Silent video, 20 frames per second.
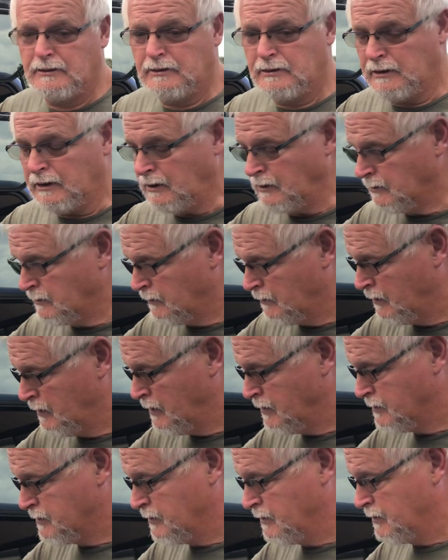Here's the
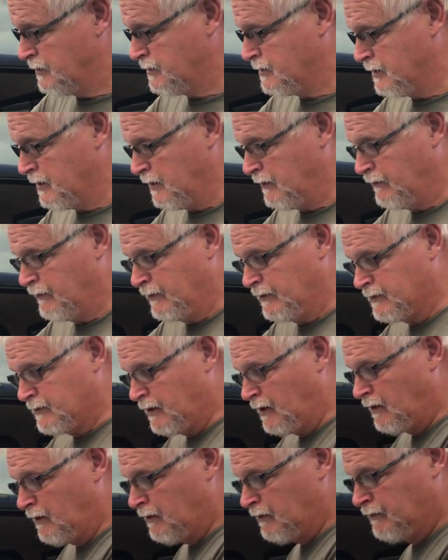rest of the stuff. It's
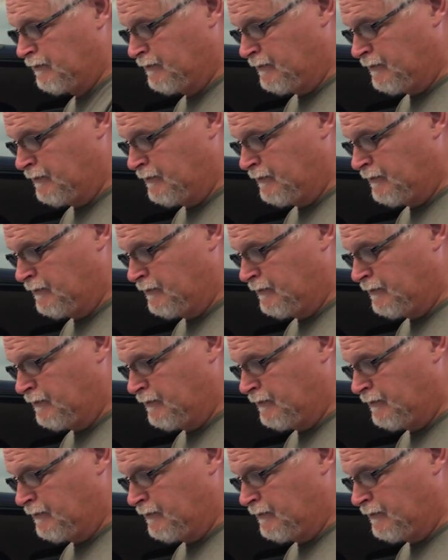all,